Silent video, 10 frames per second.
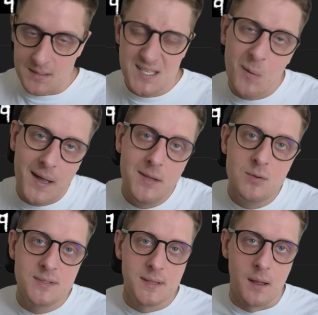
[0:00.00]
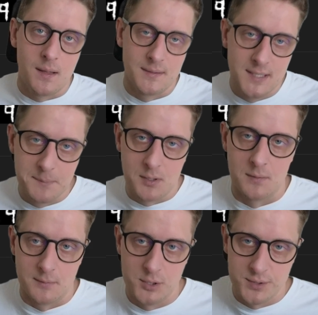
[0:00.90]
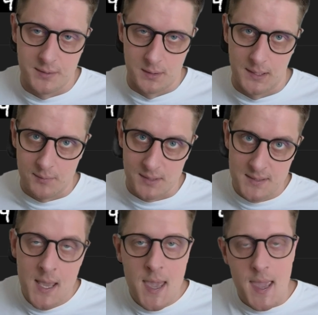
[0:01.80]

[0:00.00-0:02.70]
So I used deep convolutional networks.